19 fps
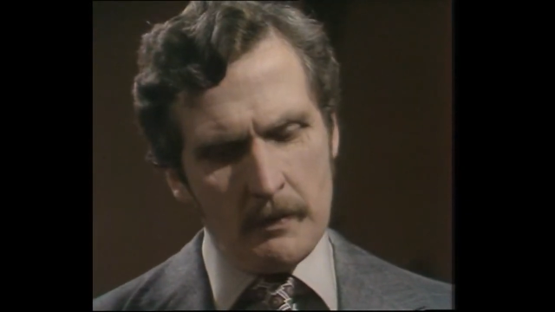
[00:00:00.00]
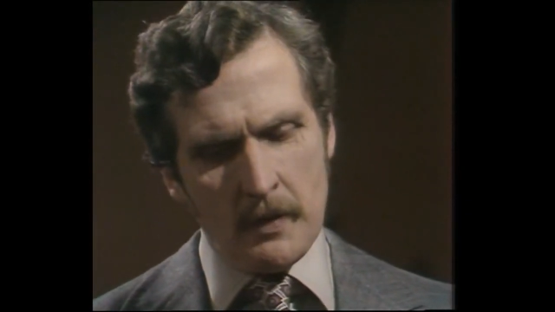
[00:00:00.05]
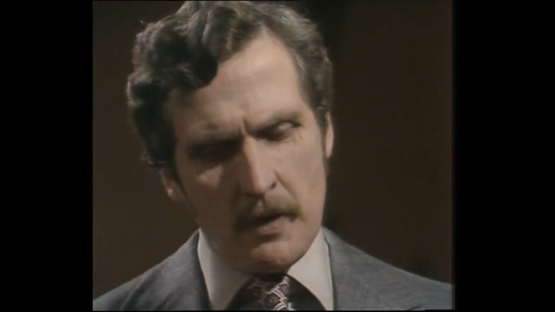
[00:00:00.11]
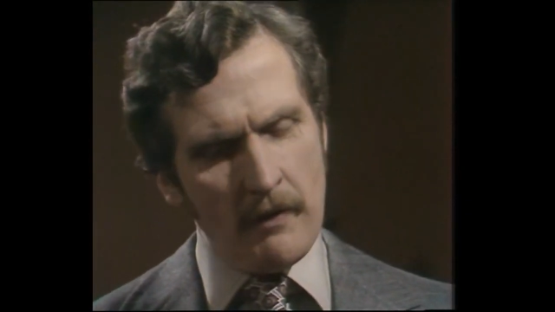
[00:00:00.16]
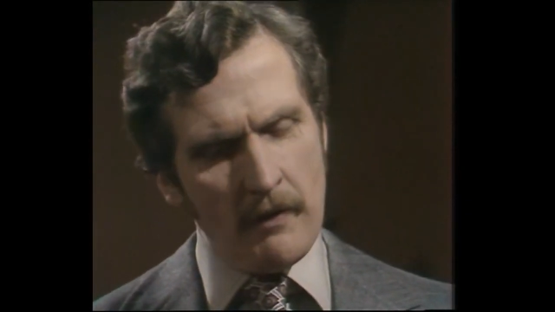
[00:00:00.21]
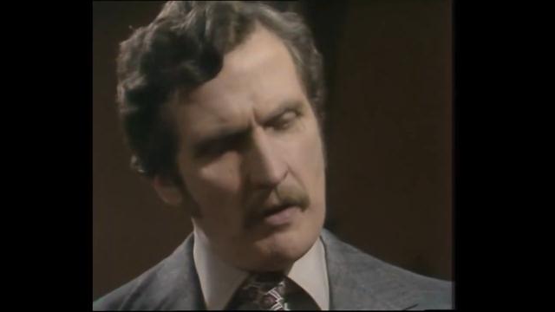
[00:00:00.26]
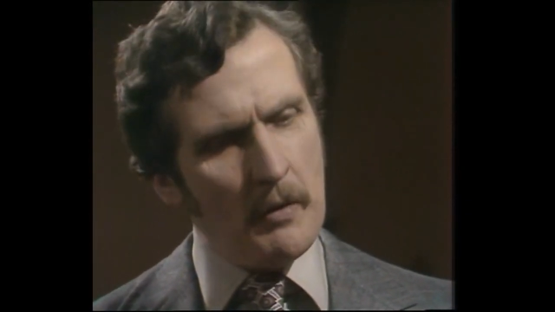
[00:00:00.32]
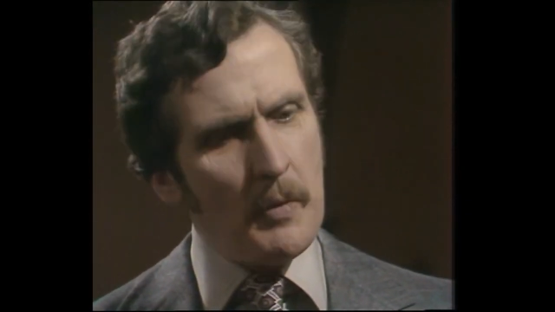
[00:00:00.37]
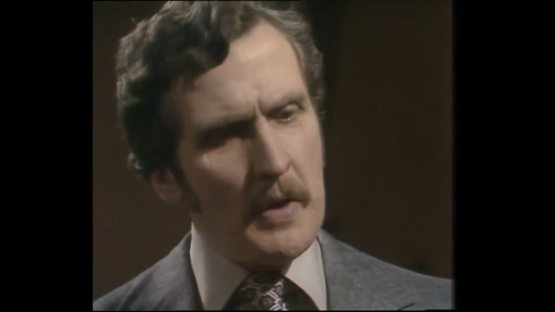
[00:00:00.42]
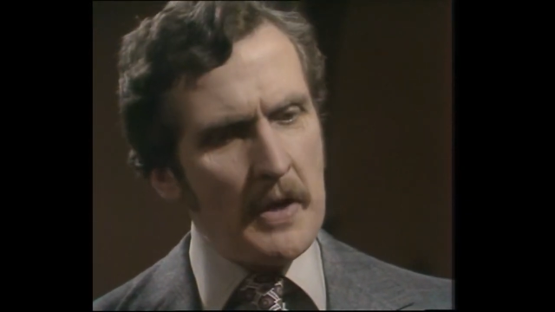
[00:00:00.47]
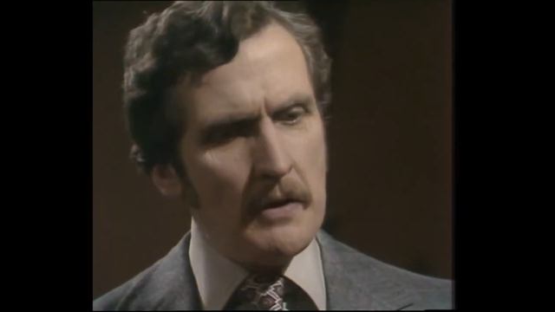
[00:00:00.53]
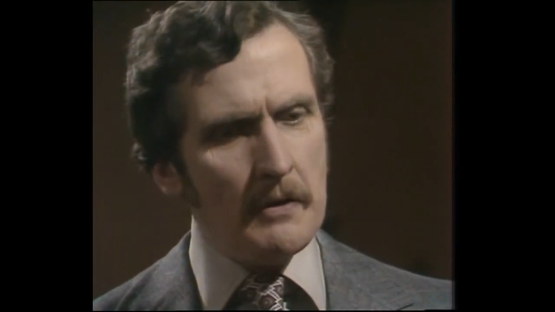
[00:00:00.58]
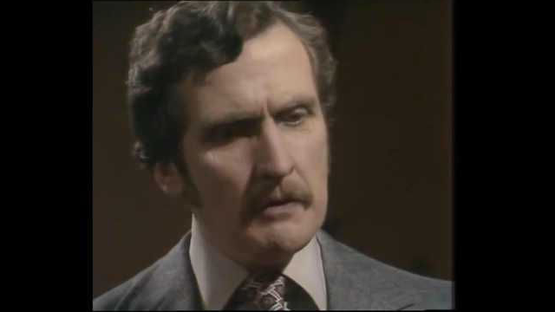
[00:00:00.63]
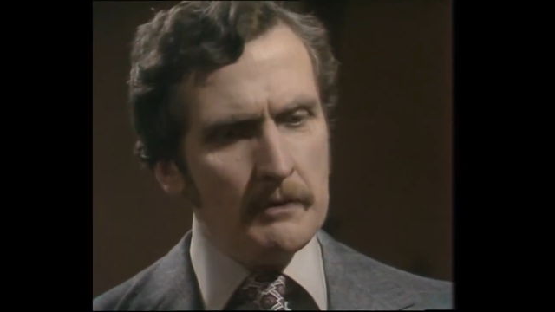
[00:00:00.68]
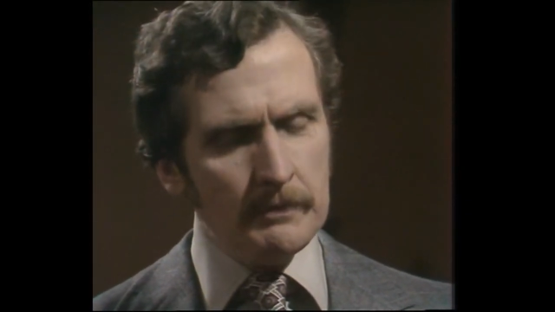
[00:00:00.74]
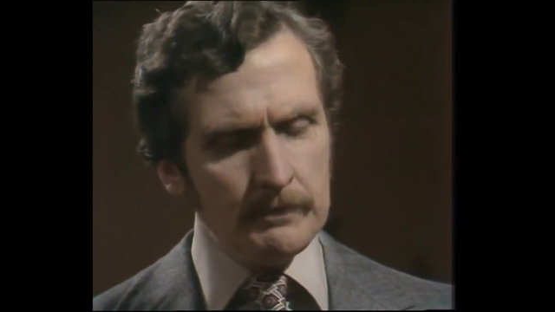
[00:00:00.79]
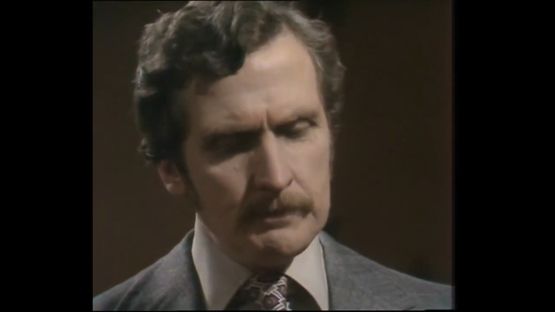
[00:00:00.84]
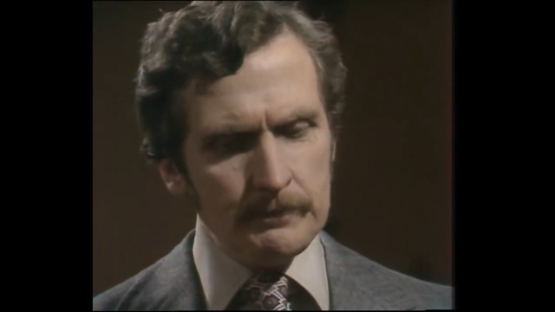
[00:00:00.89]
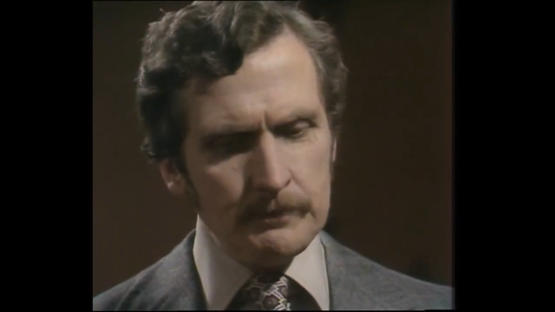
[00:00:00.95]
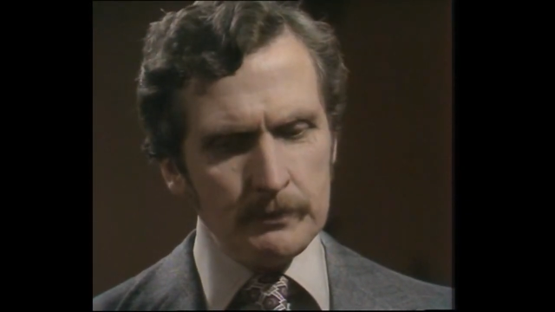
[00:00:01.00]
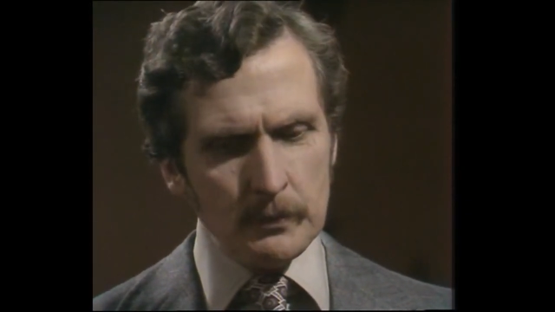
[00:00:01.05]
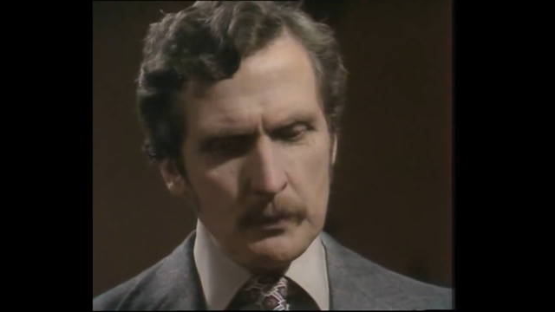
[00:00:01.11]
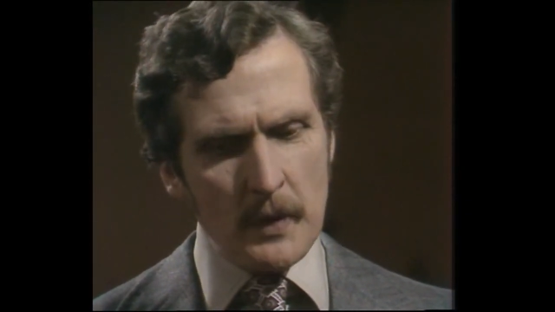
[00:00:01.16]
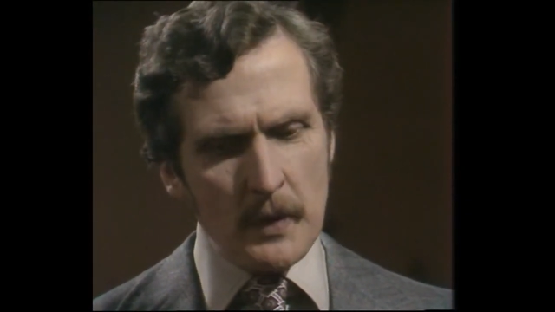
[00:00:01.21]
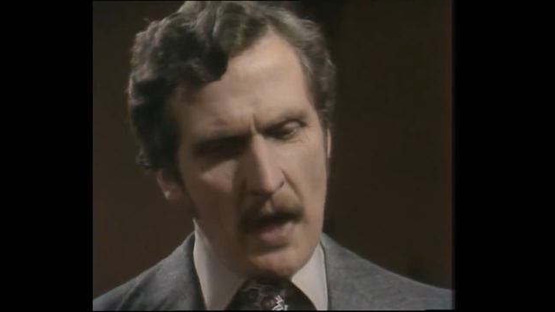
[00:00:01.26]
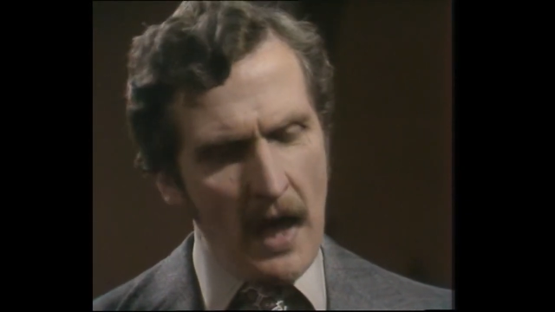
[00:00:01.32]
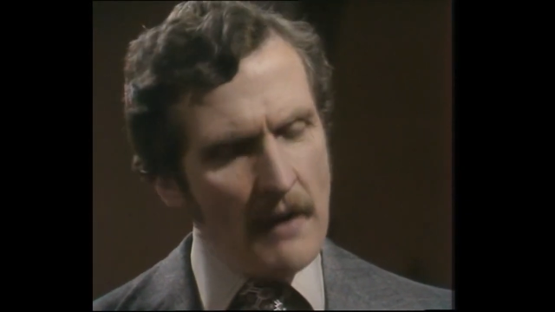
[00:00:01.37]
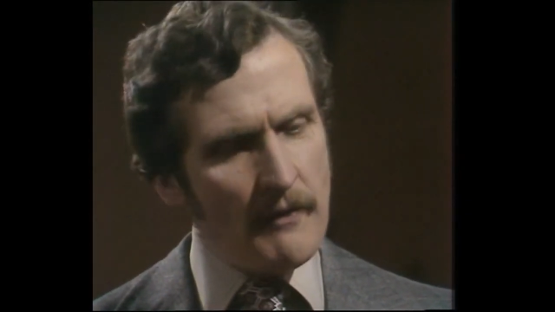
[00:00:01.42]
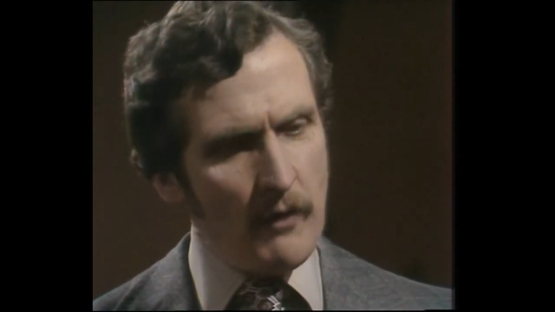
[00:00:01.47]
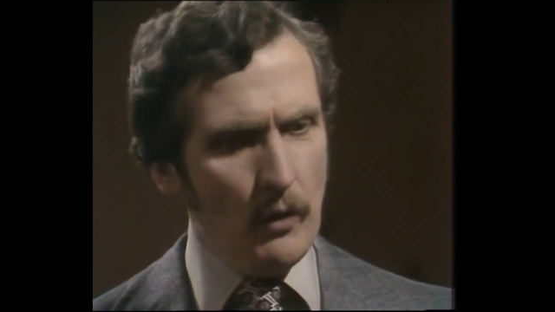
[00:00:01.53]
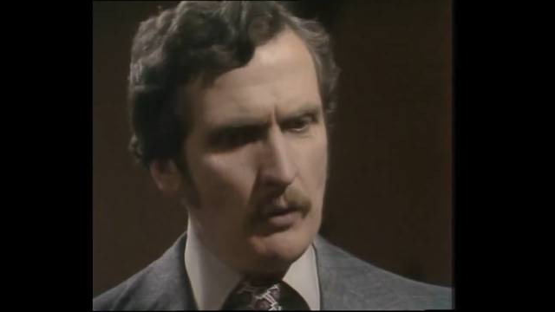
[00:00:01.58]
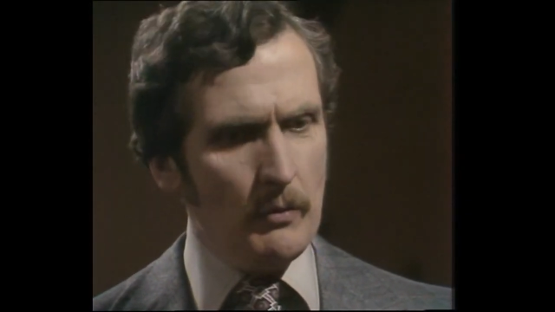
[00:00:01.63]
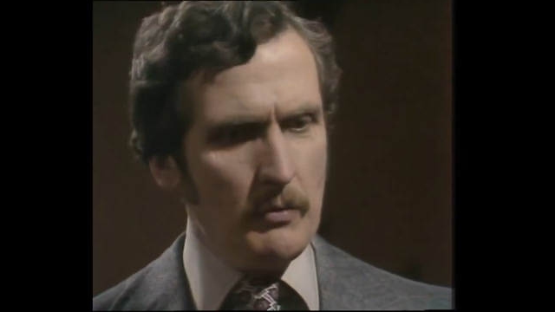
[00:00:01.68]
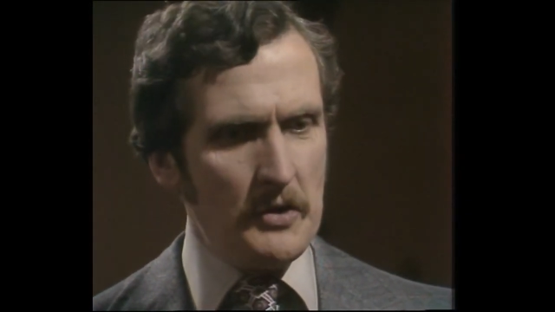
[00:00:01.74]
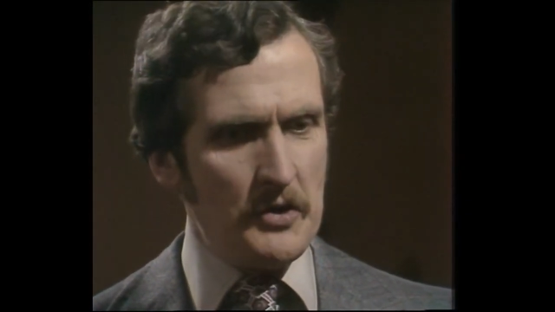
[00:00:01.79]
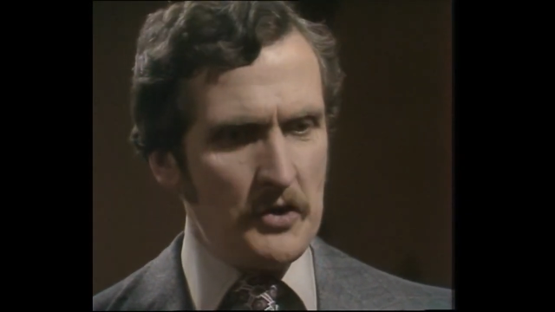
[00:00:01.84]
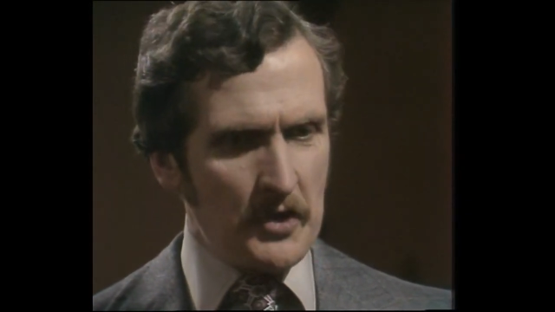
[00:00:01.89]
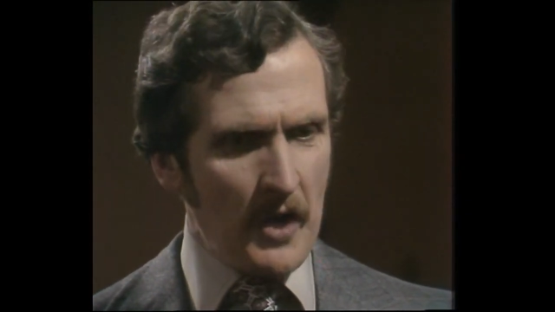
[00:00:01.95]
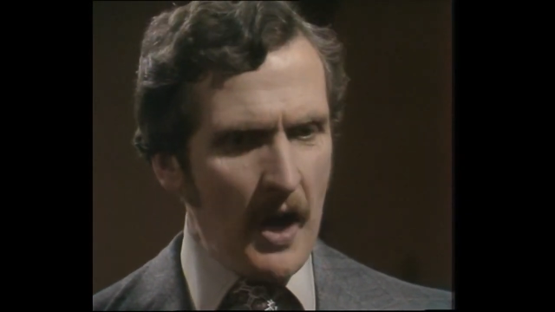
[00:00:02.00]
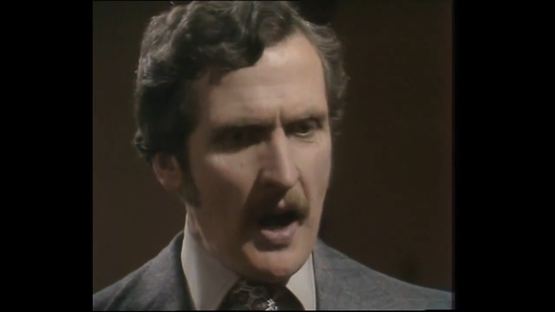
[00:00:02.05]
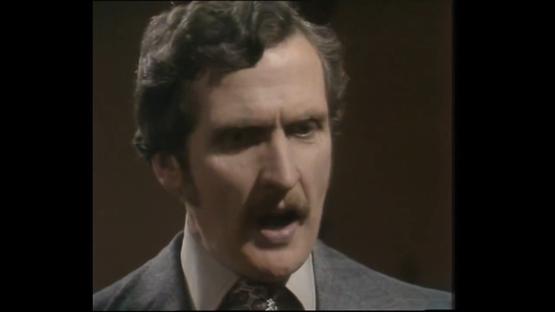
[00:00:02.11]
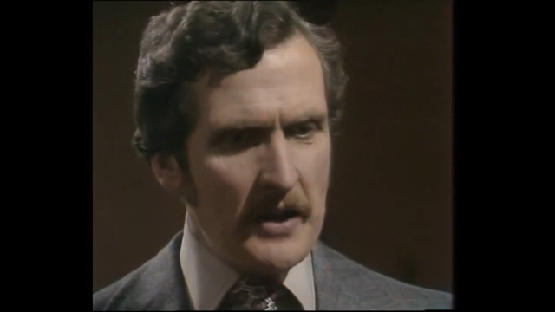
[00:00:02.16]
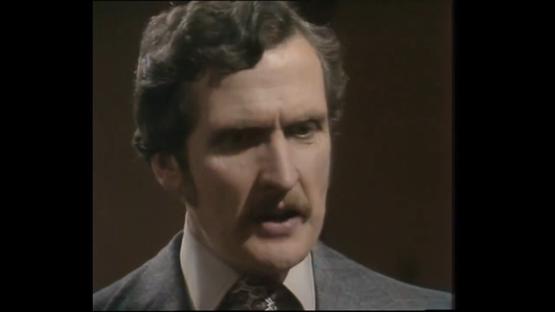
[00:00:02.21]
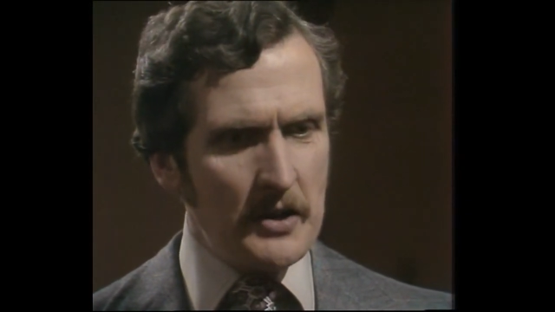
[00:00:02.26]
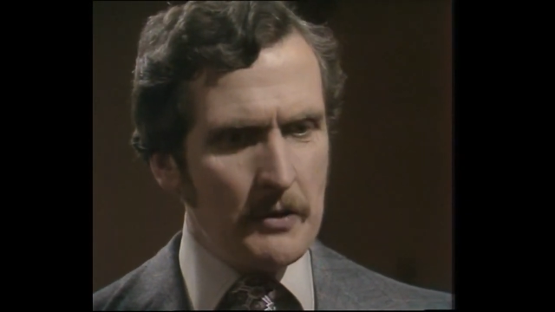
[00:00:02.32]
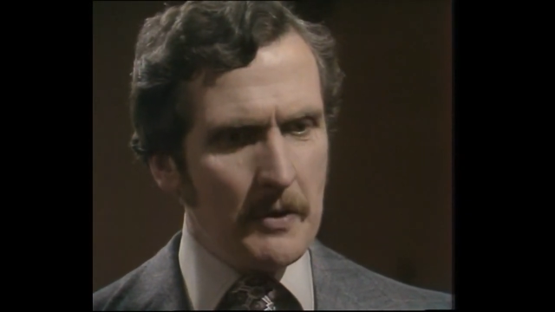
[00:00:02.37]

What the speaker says: Governor, we have always tried